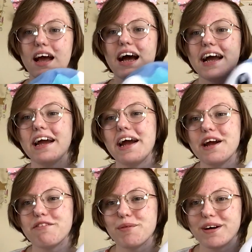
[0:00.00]
Hi
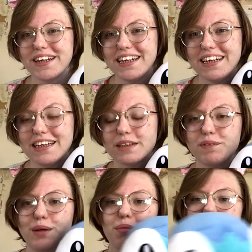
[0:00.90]
everybody, it's me,
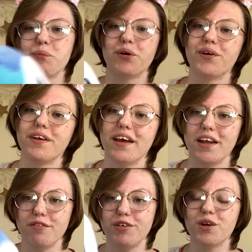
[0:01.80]
Bonbon, and
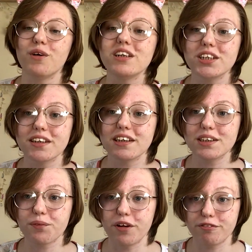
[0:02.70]
if you're watching this
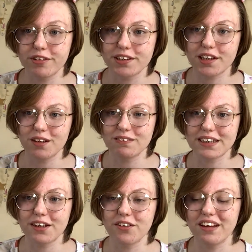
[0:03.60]
when it first comes
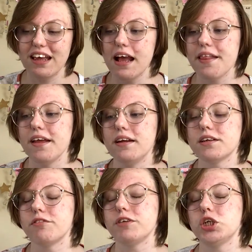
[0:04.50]
out, then it's
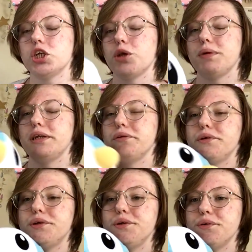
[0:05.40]
officially been
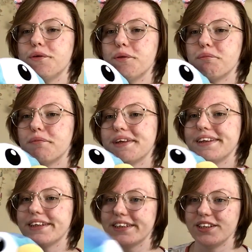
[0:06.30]
2 whole months
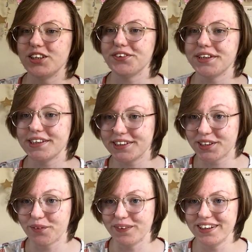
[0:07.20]
since you last saw
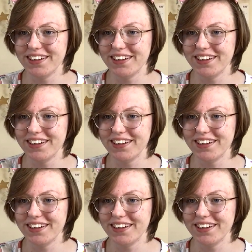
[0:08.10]
me.